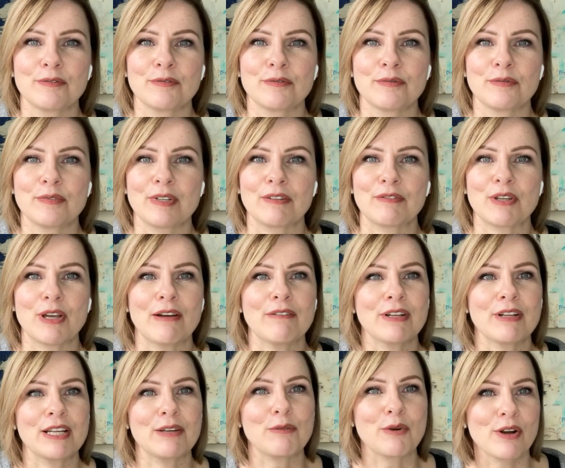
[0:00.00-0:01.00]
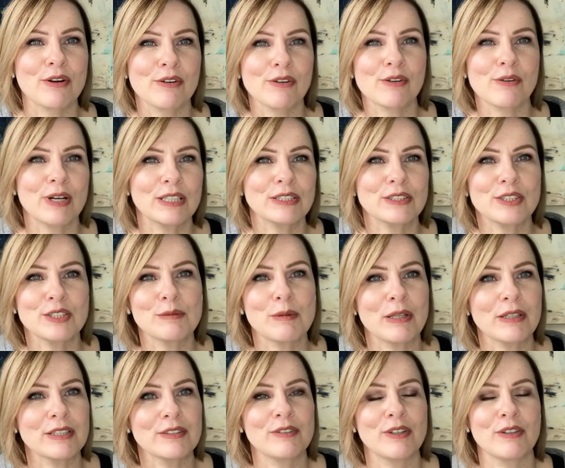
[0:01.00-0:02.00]
If you have any more questions about
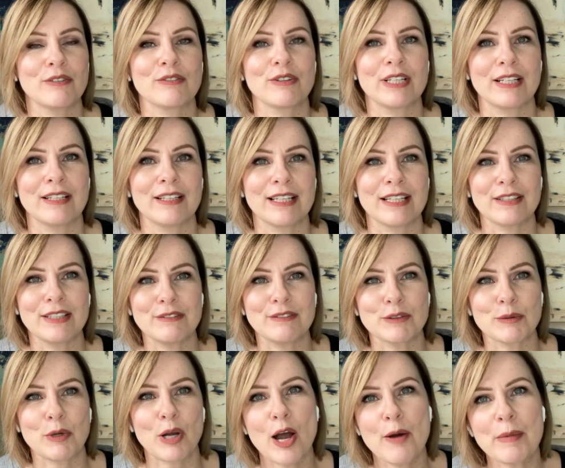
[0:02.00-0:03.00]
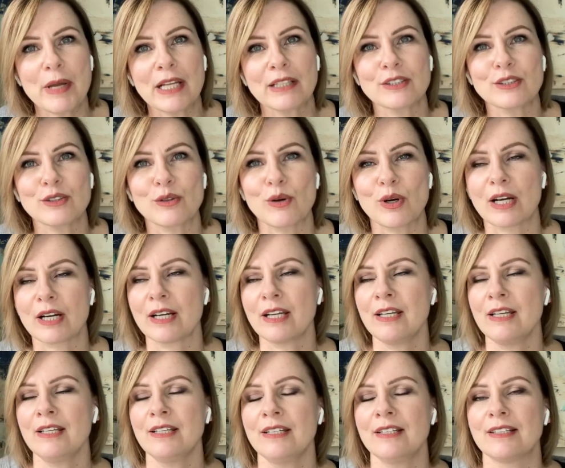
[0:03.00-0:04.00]
this, feel free to leave some comments, or
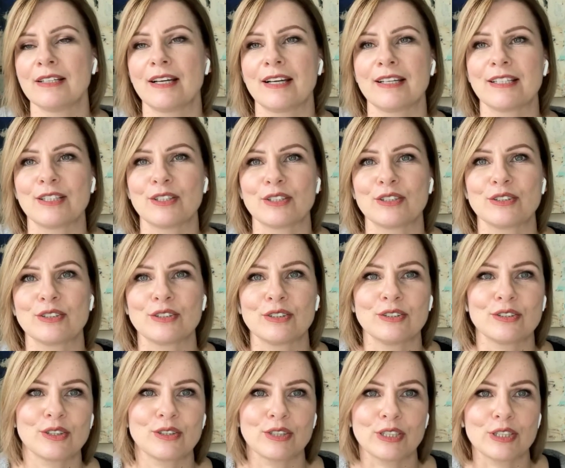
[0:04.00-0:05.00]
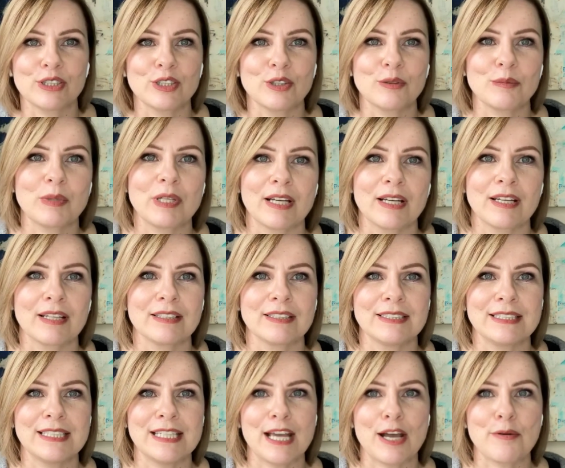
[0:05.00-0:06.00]
you can certainly shoot me a
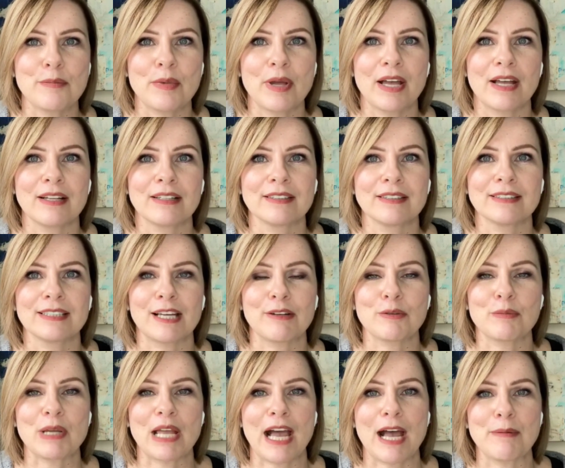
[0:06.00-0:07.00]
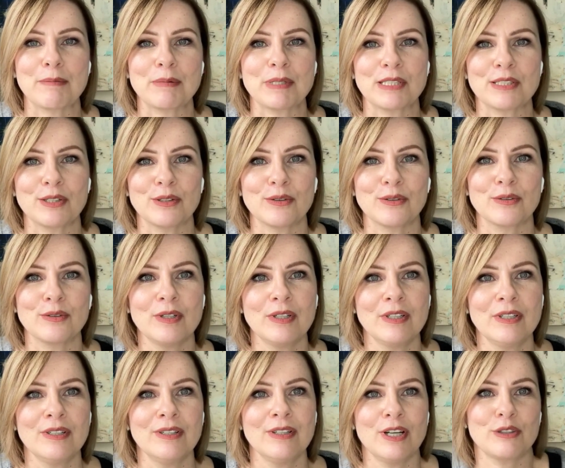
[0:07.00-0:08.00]
DM and I would be happy to
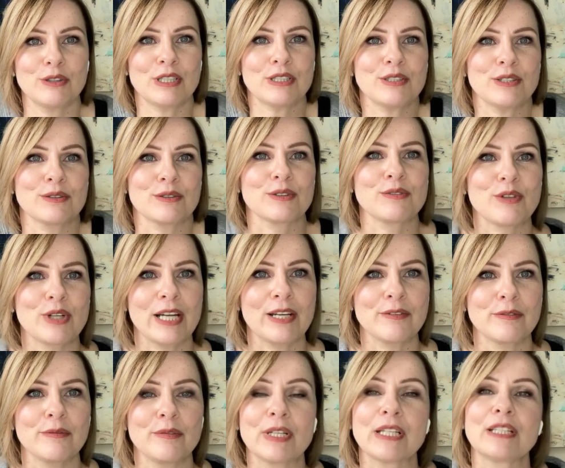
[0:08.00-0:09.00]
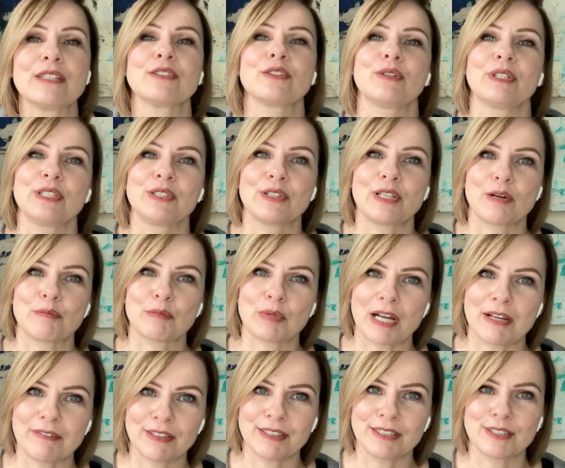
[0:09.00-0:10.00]
address those for you. We can totally do that
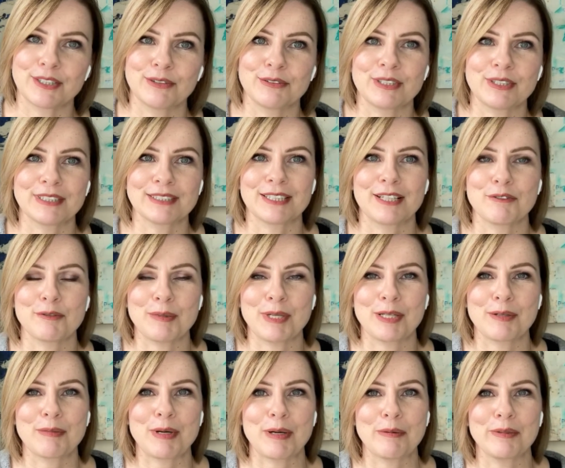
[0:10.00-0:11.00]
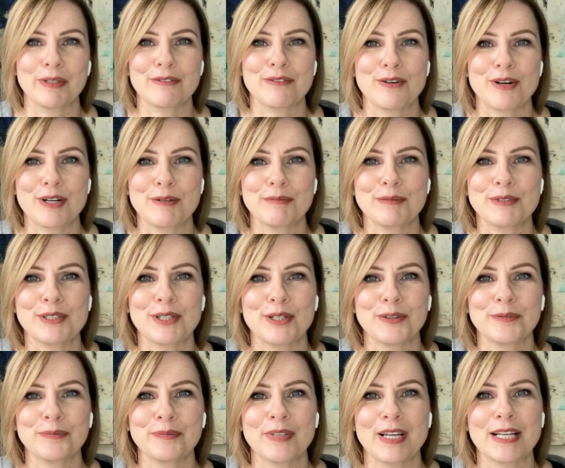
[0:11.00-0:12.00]
privately too. It doesn't have to be in a public forum. So
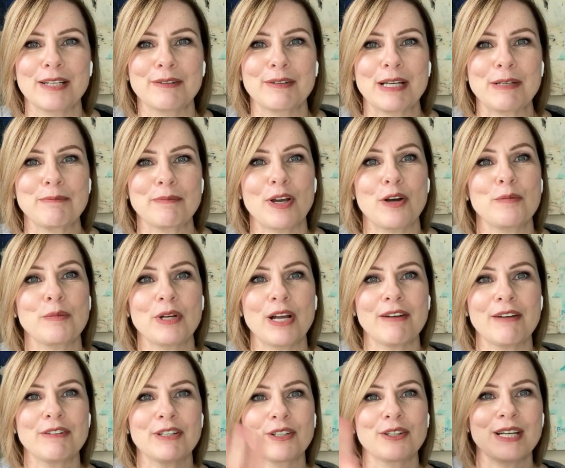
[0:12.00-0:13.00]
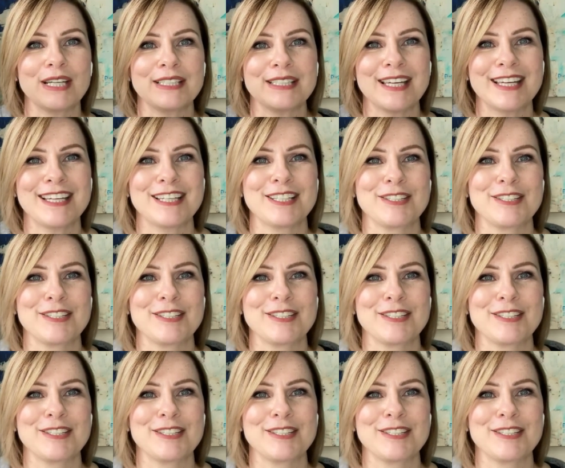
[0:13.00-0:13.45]
anyway, hope you're having a great day.